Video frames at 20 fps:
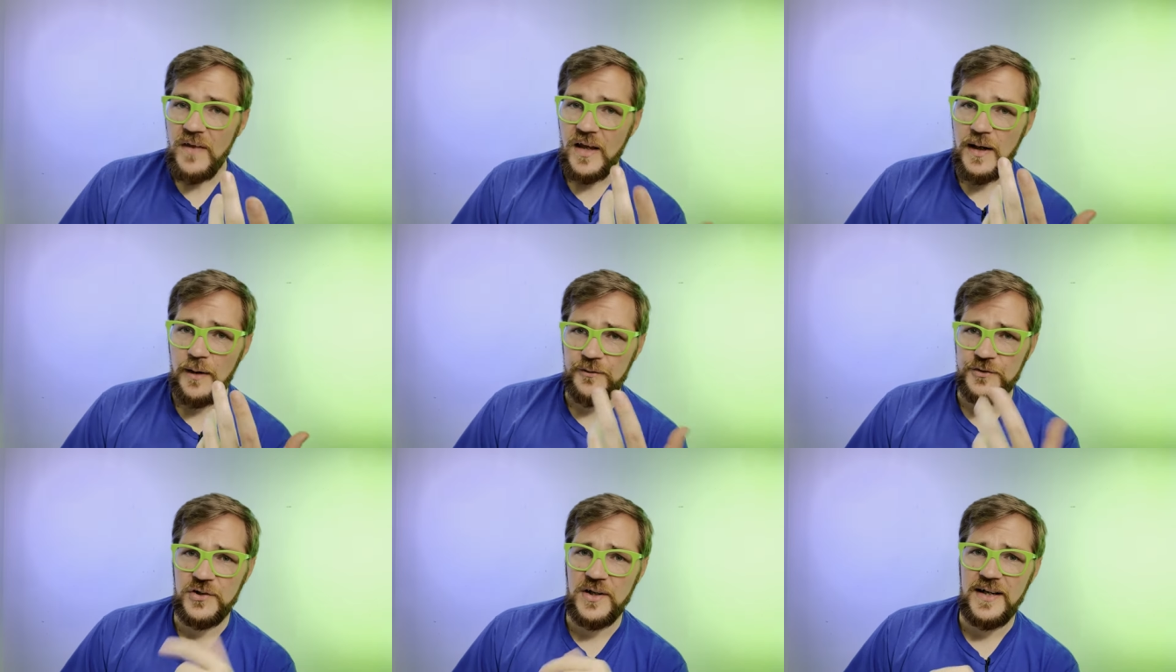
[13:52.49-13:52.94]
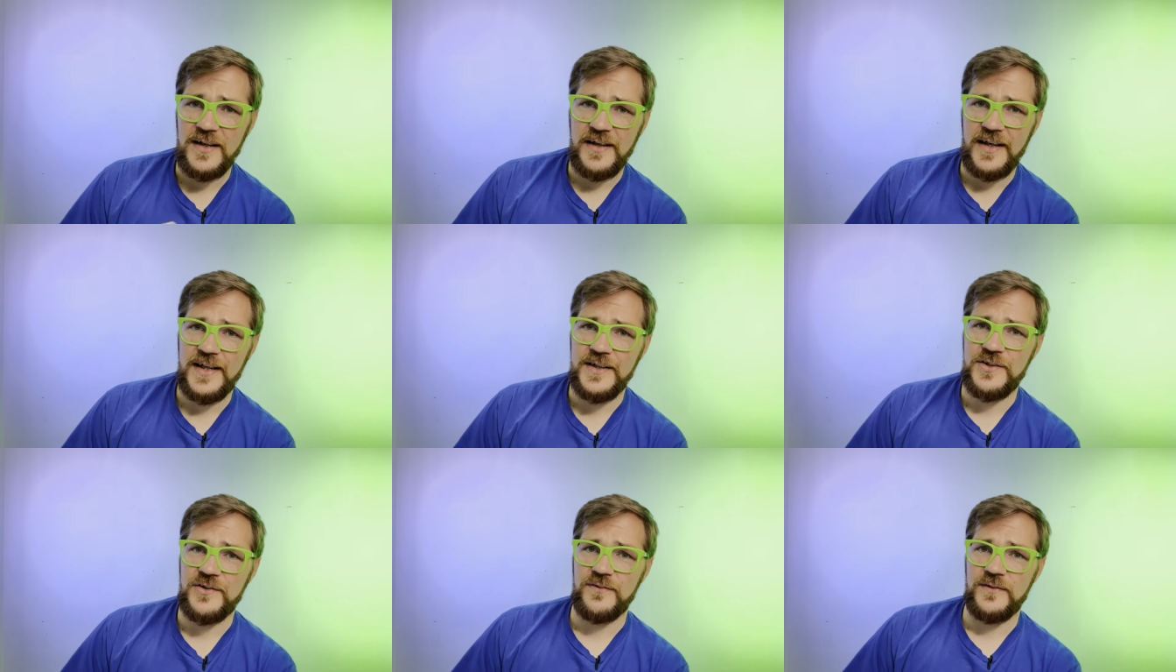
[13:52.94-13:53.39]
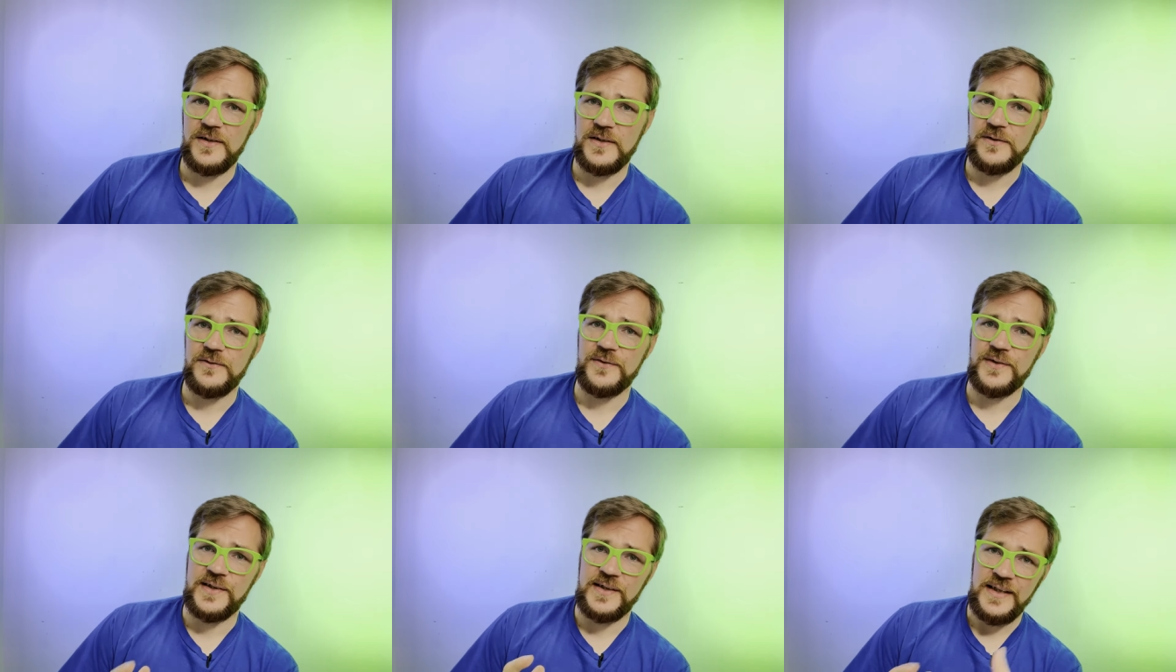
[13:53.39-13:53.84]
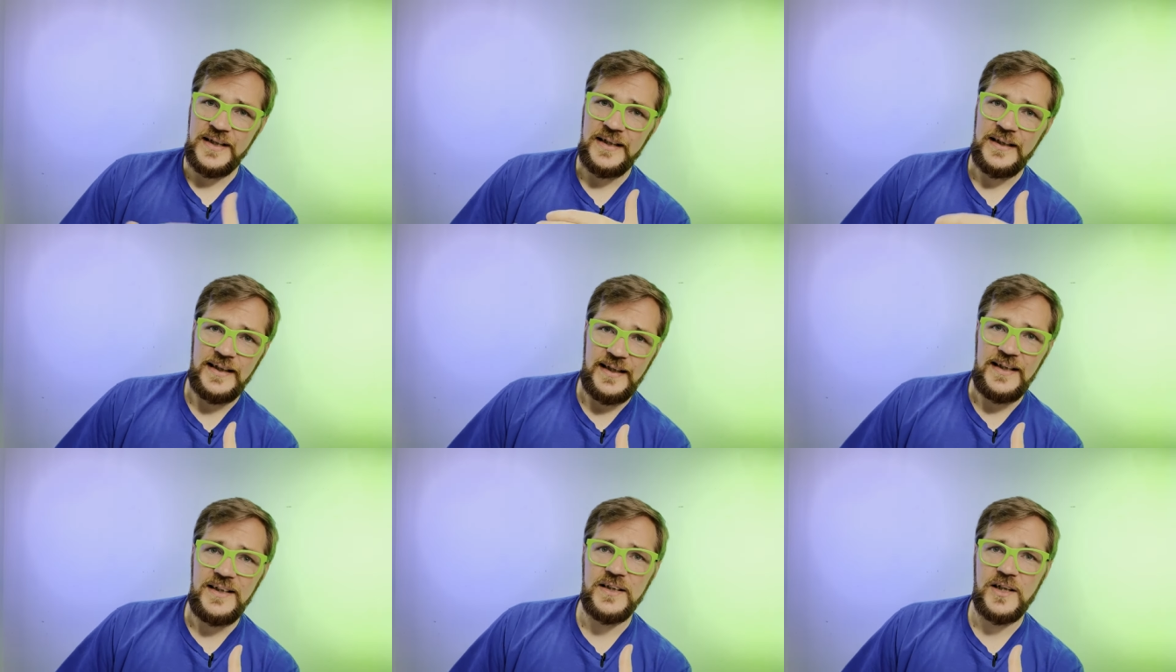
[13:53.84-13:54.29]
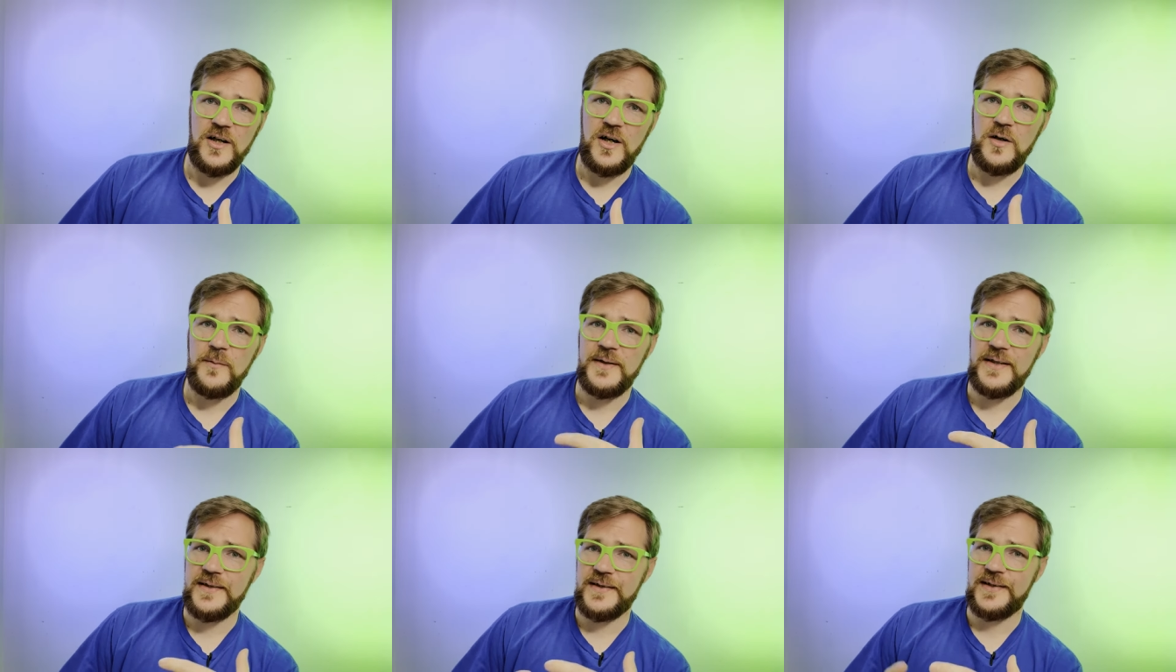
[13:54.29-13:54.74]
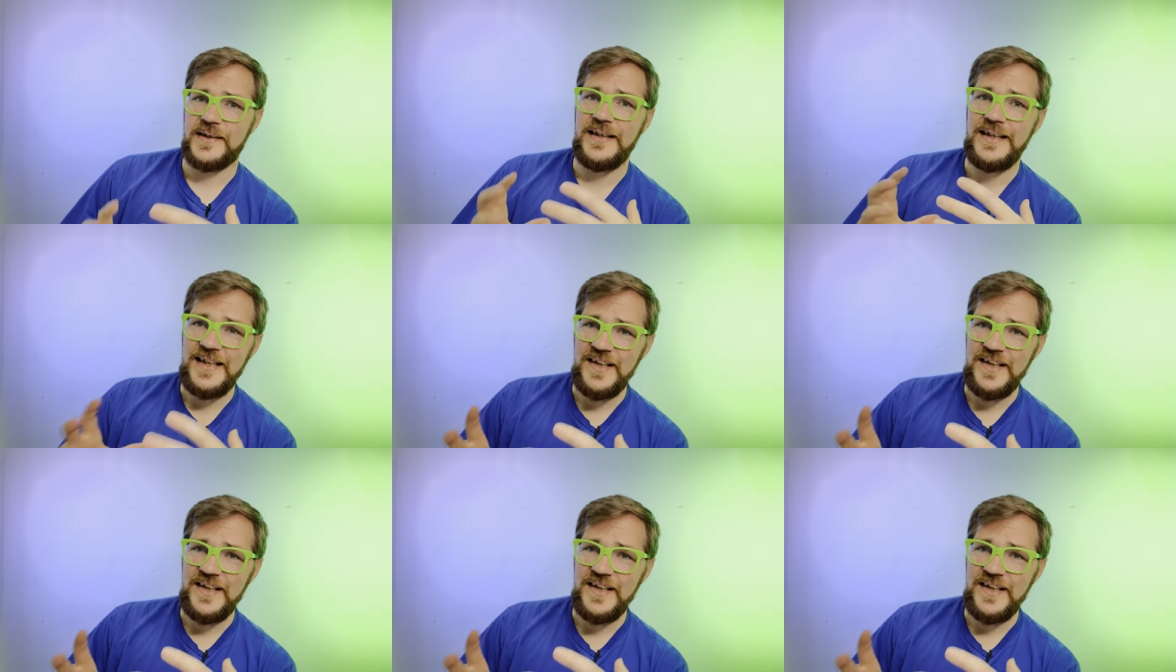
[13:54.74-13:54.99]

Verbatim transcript: I'll try to answer those in the comments.